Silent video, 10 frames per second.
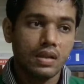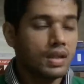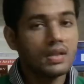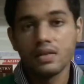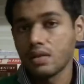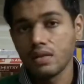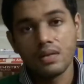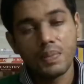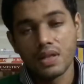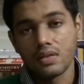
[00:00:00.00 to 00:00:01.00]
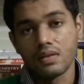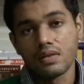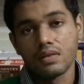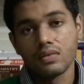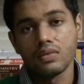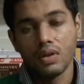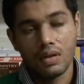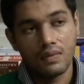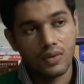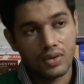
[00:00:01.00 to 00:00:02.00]
In certain patients who are
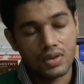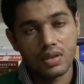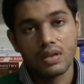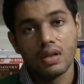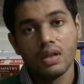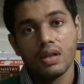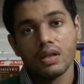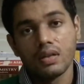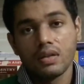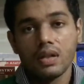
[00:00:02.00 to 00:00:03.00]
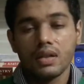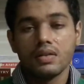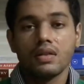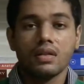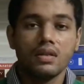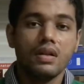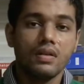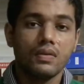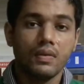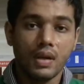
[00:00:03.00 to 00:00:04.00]
unfortunate, there is a third
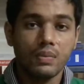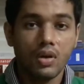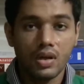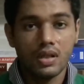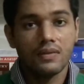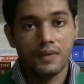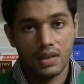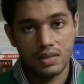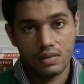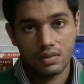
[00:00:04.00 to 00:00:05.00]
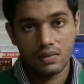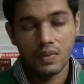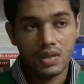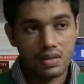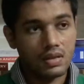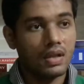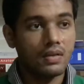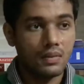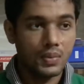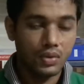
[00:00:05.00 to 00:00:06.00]
fibrotic phase which can
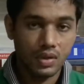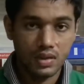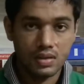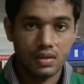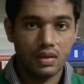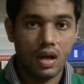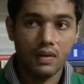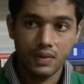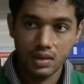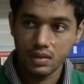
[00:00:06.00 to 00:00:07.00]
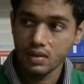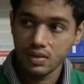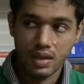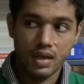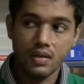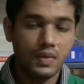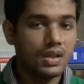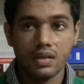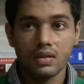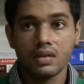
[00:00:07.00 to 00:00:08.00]
progress after the second
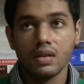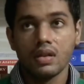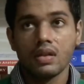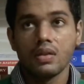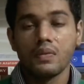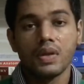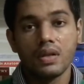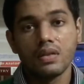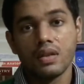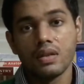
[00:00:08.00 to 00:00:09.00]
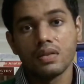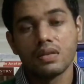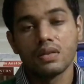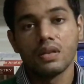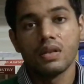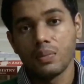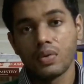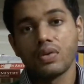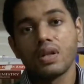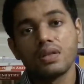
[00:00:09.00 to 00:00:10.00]
week, wherein there is
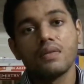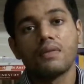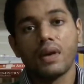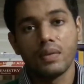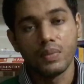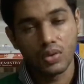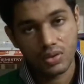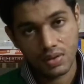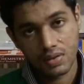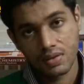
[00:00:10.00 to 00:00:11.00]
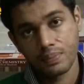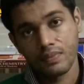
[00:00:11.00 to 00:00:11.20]
progressive fibrosis